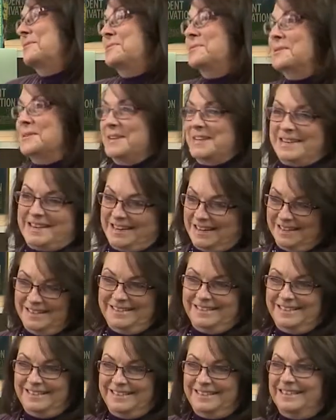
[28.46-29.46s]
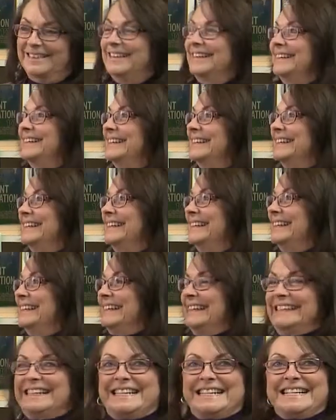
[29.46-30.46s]

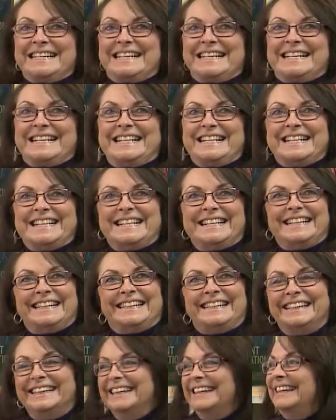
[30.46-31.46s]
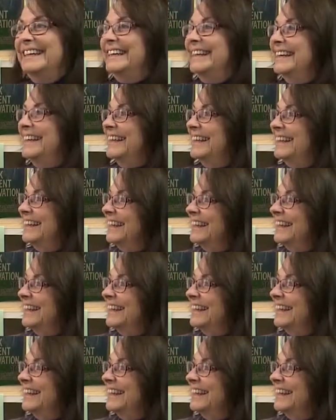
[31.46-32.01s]
[no speech]